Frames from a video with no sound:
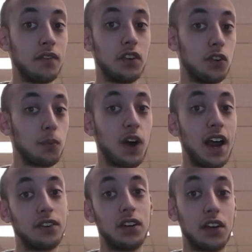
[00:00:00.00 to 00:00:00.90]
of
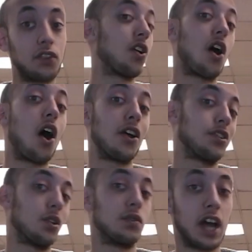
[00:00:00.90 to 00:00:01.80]
dyspraxics are
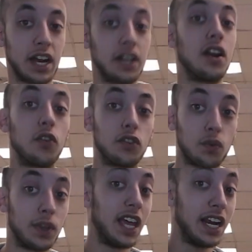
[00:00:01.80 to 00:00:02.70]
also
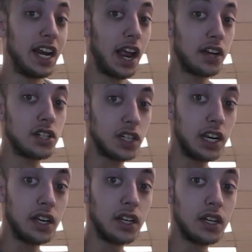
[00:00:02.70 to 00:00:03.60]
diagnosed with
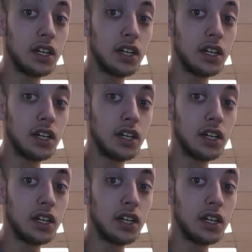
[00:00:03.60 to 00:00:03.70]
ADHD.